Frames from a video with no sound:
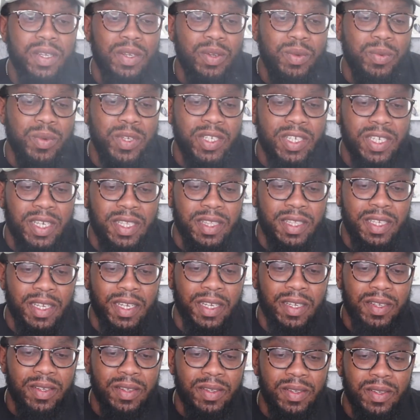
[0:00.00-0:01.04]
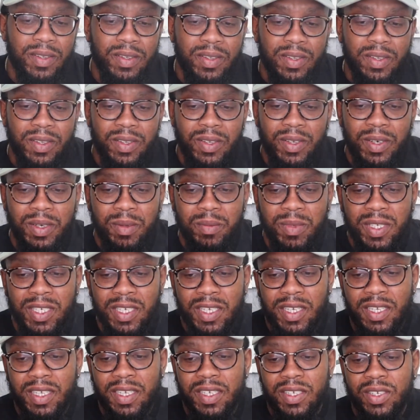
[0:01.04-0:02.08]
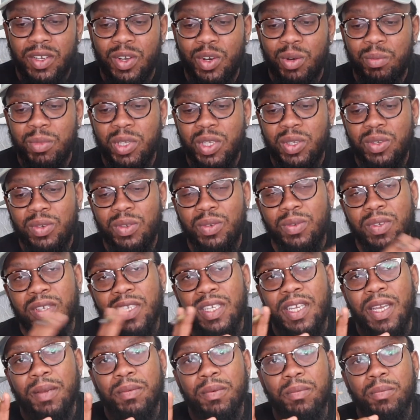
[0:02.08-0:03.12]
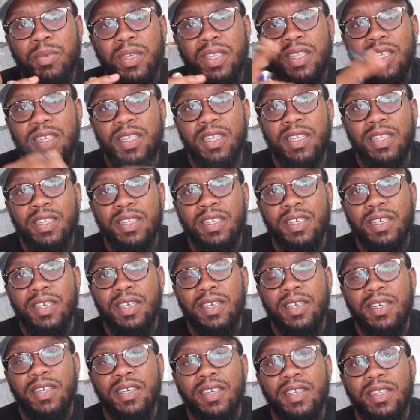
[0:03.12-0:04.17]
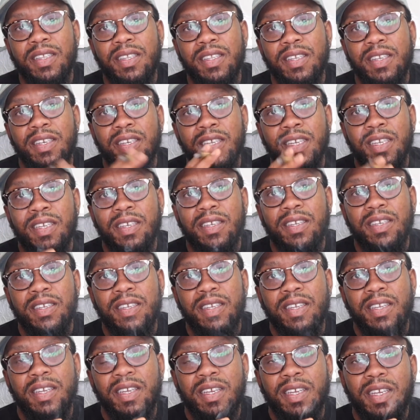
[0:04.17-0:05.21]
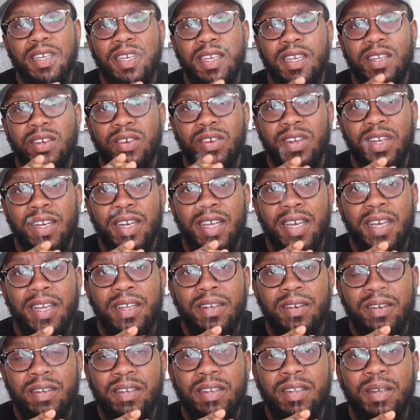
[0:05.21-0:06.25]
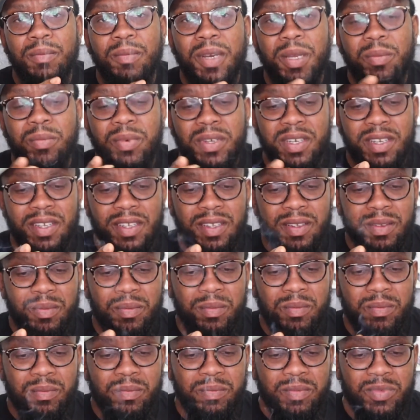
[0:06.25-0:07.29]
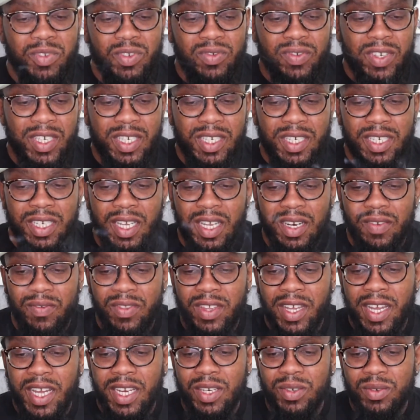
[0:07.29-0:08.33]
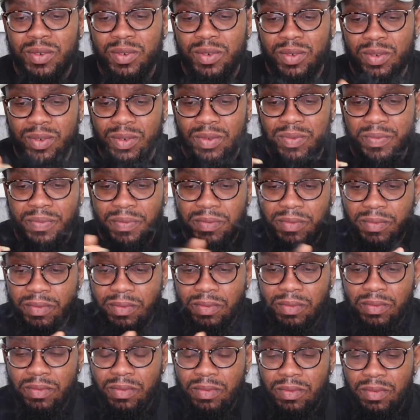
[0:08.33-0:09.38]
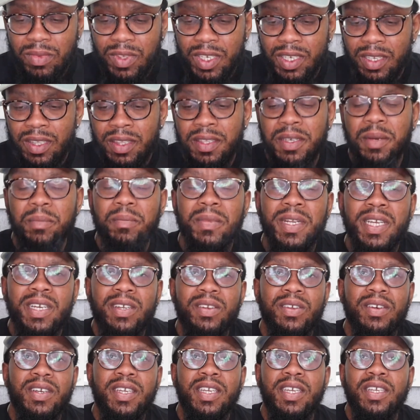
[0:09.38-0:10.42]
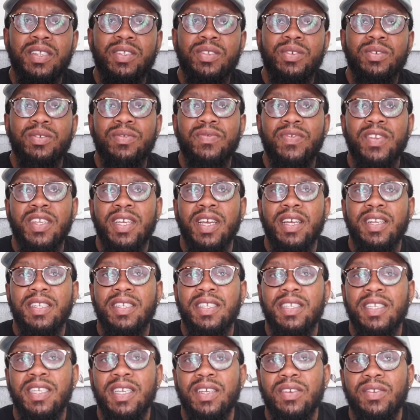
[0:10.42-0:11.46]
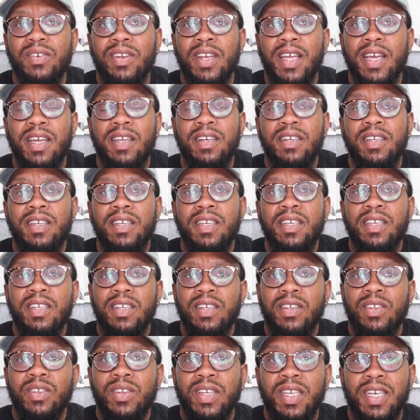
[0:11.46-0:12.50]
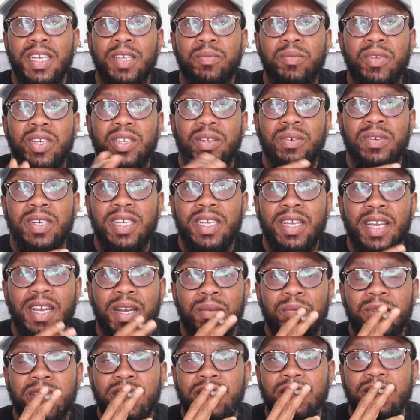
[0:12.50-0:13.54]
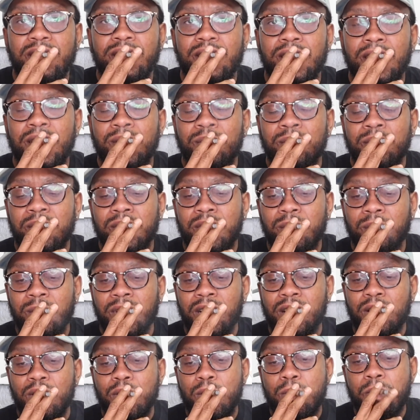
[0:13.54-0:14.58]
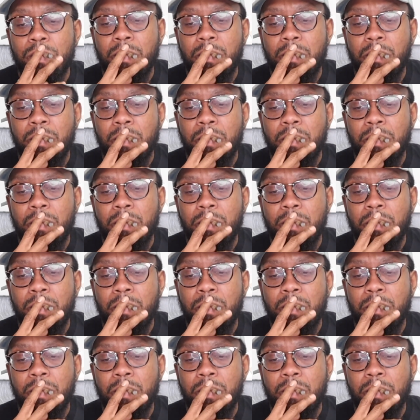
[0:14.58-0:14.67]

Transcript: what y'all think, you know what I'm saying? It's Coleman Hughes. Once again, I'll put the link and all of that. I might put a screenshot of the actual thumbnail on here too for y'all to see and all that. So you can let me know in the comments. But